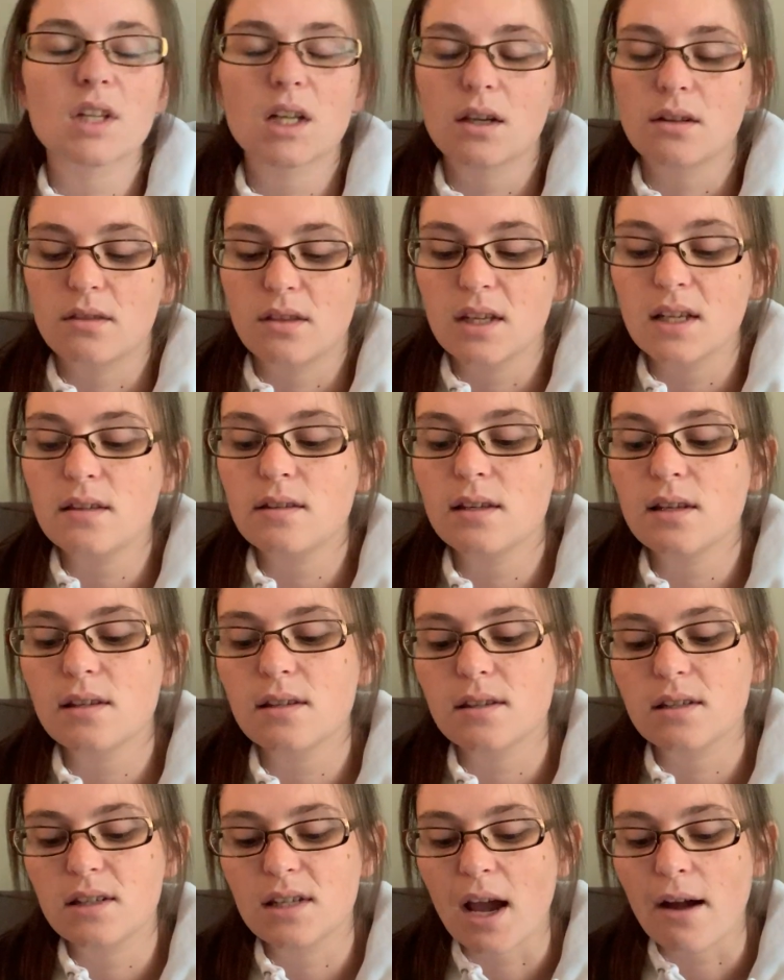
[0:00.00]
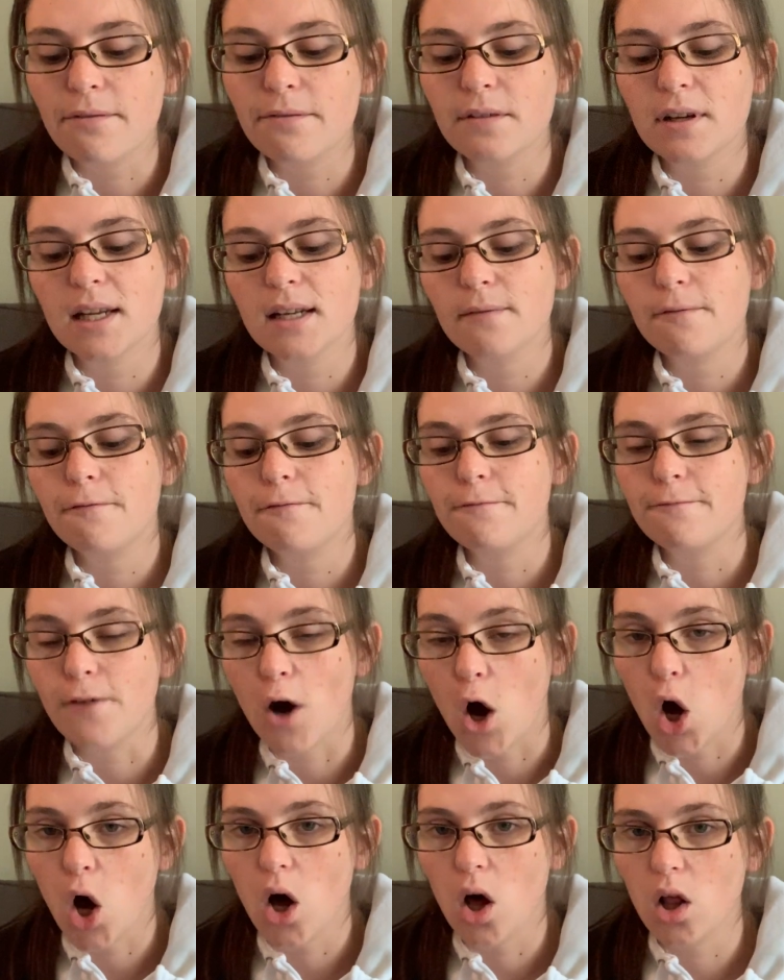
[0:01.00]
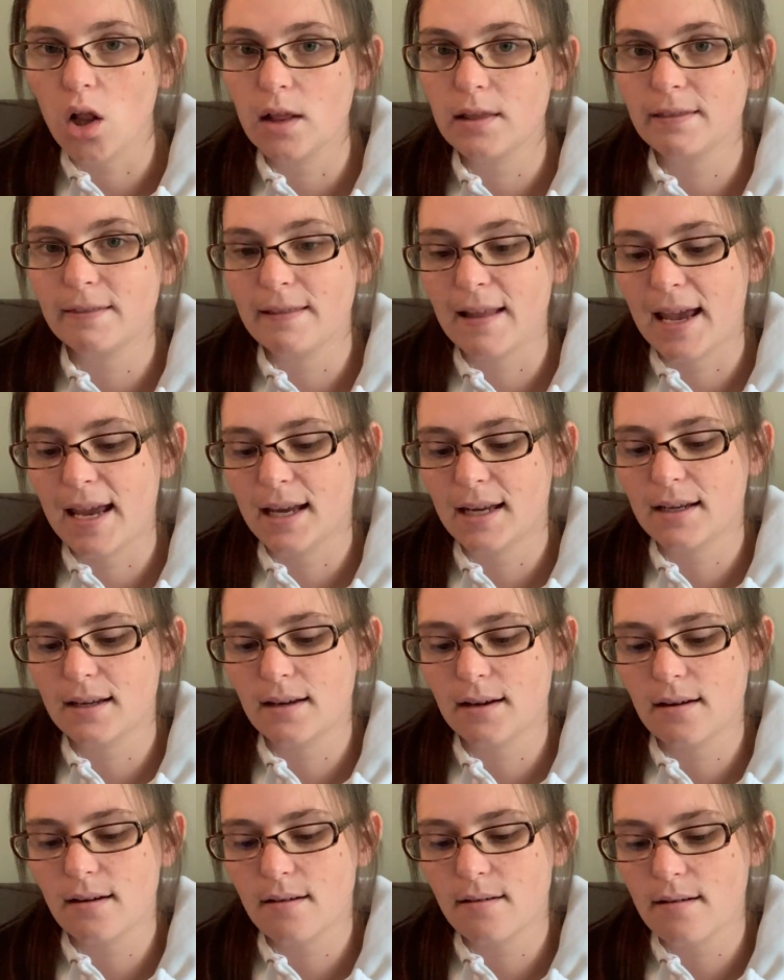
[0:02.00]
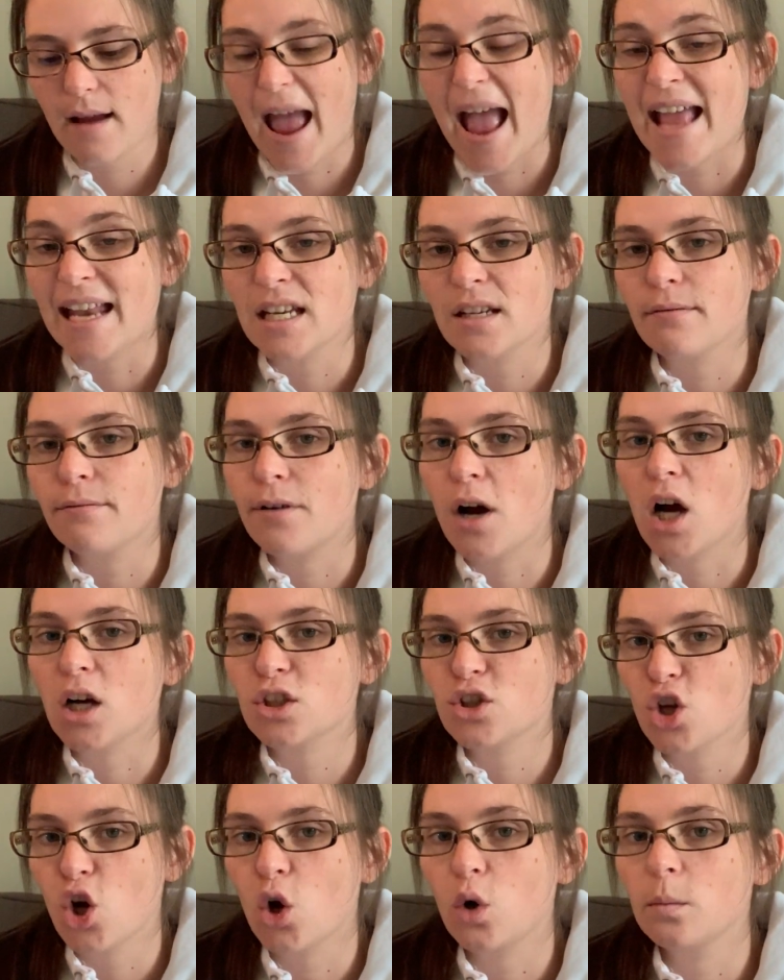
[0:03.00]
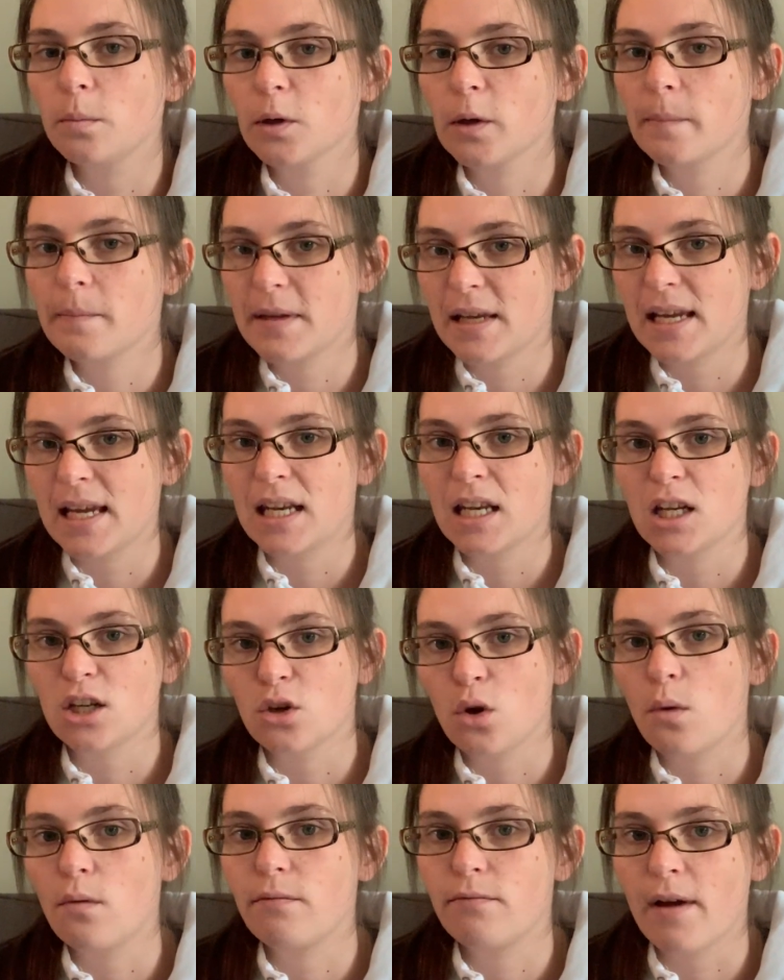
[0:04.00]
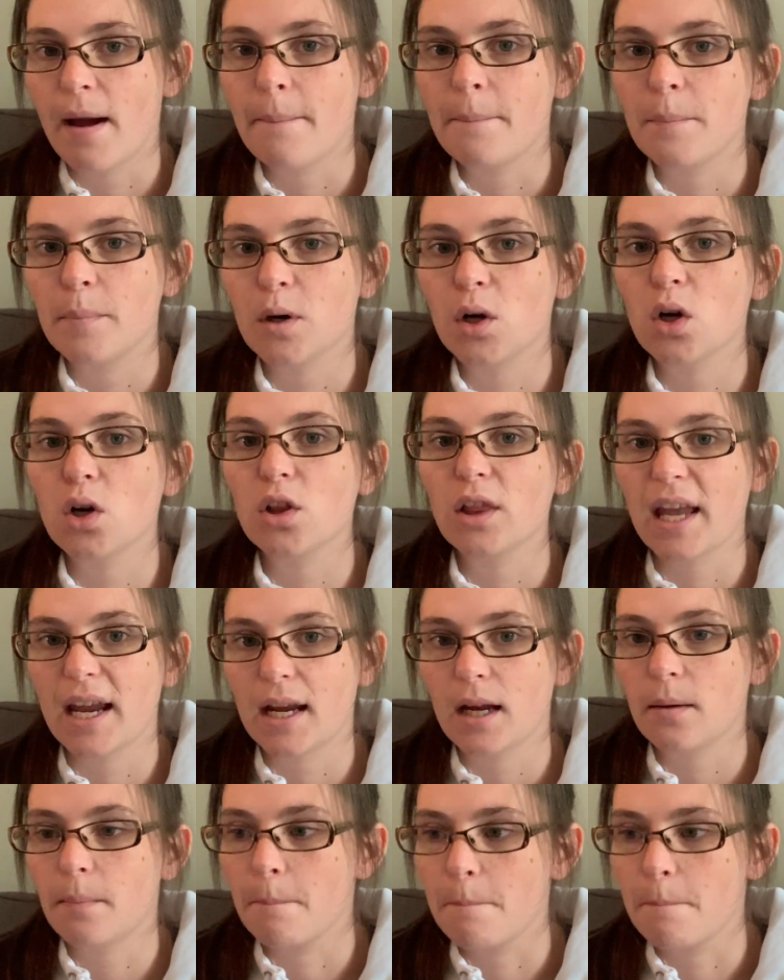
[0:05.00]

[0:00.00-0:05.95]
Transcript: This is definite fall, like end of October, beginning November, like